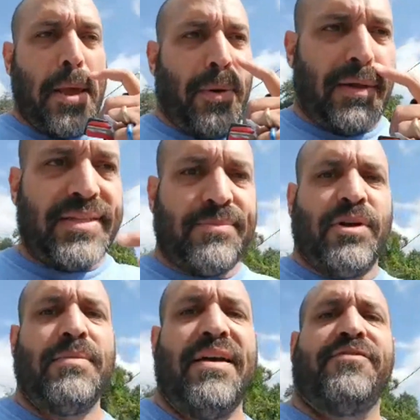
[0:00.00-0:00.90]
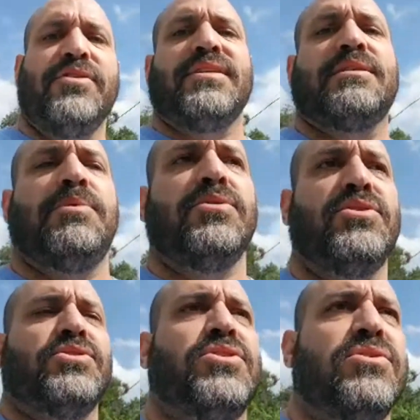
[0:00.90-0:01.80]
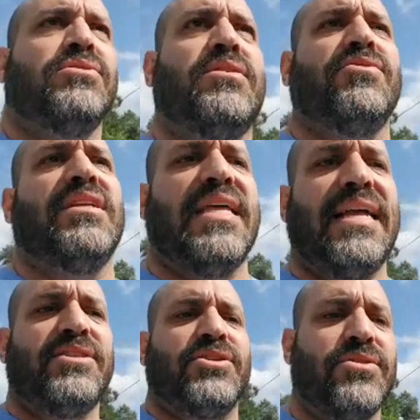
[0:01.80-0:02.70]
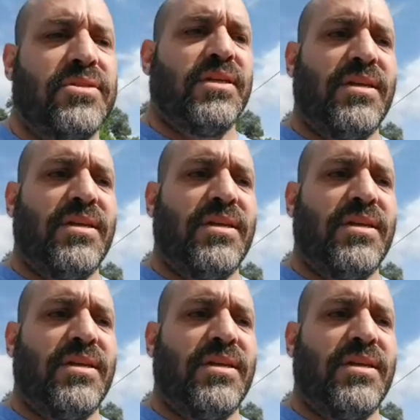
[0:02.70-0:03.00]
when I was one of my first exposures to Green Lantern,